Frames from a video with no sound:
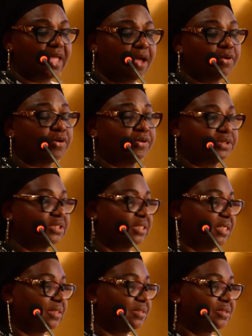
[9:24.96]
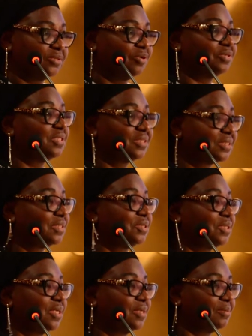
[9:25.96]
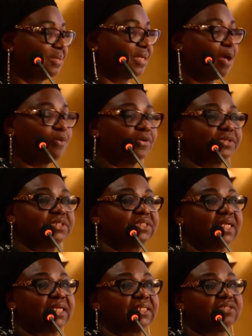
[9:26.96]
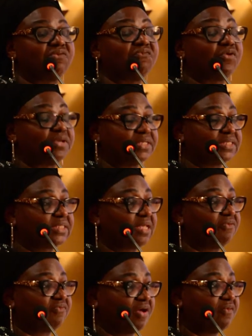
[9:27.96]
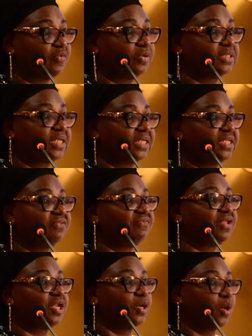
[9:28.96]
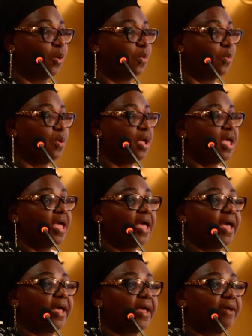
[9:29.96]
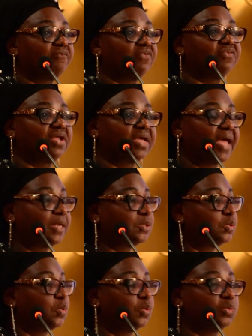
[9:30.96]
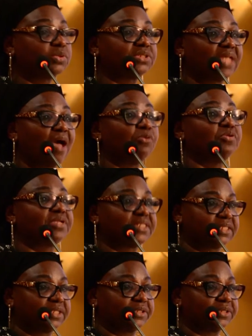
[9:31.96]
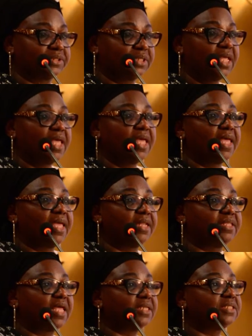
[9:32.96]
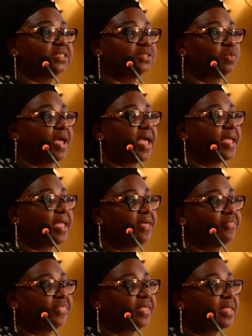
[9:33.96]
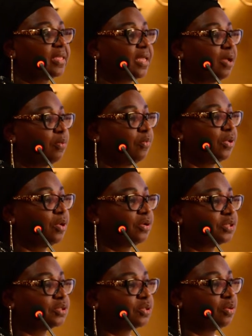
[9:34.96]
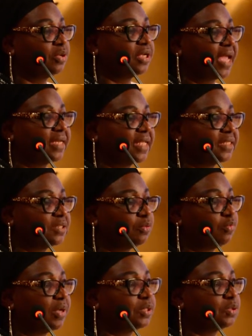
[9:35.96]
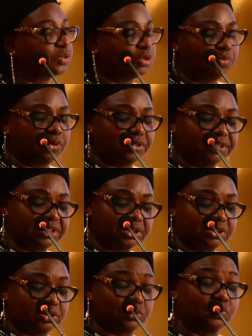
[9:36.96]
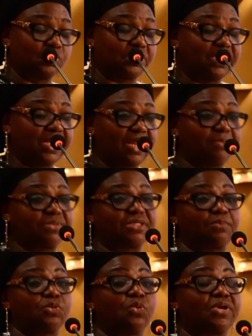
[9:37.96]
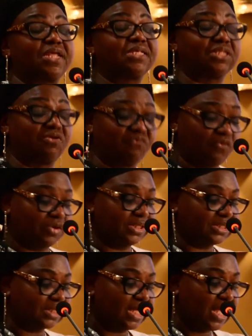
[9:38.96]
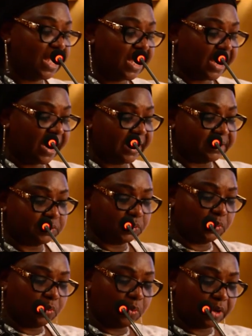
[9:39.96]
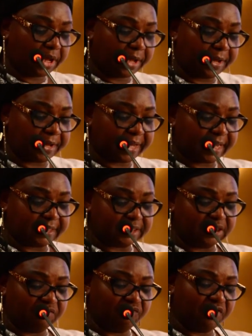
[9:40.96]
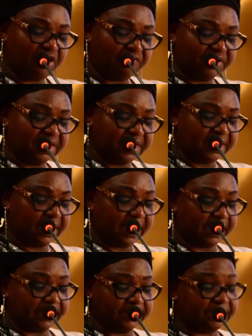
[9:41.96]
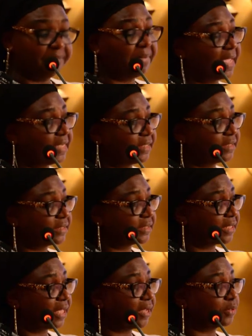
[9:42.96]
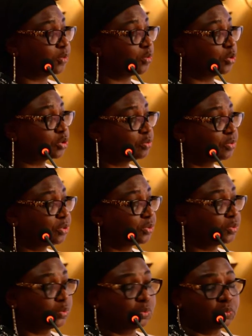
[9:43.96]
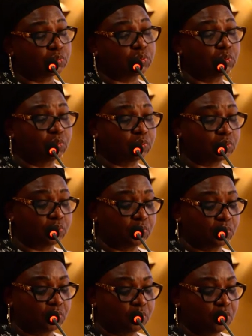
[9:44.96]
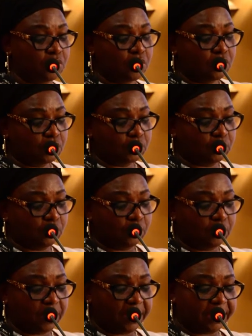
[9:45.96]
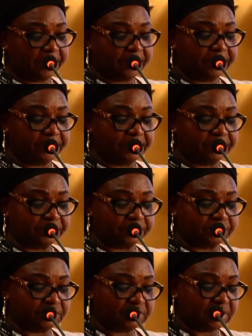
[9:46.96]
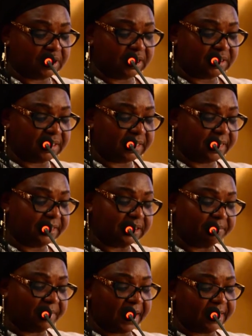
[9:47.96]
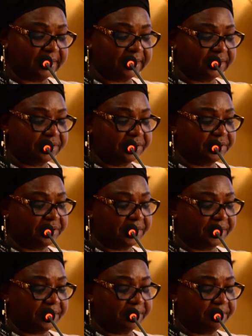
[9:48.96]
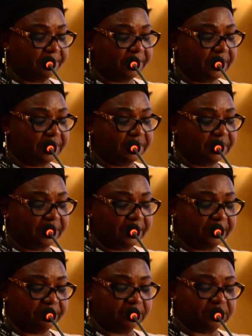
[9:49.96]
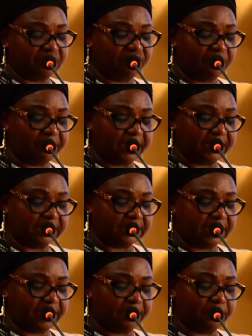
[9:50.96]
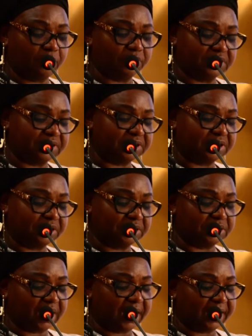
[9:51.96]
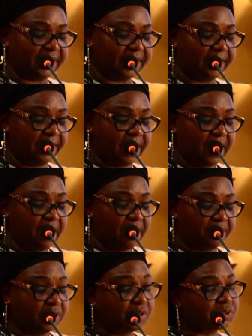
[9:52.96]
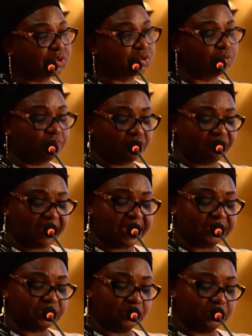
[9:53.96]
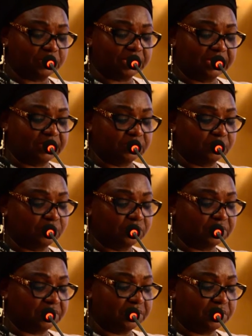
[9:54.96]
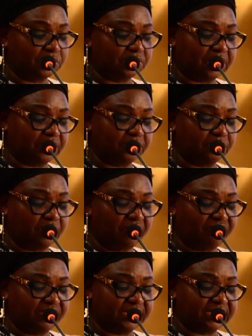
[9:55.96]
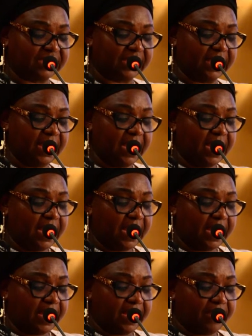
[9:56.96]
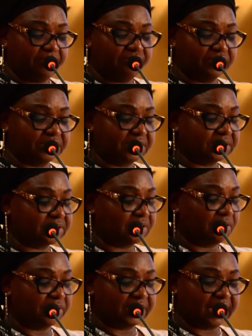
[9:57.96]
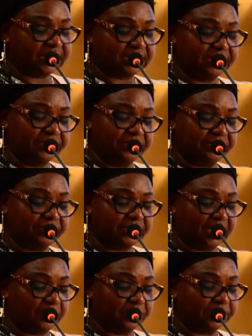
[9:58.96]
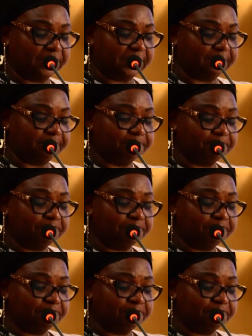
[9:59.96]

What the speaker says: our continent, it's not in this region, but our continent, the voice of our continent is very low with regard to sound research. And that is why I think we also in IDRC want to support researchers to really help them to raise their voice and to get involved in a debate, to contribute to critical debate in the development or the research arena, but also to provide solutions to the issues that you are facing for this context in security.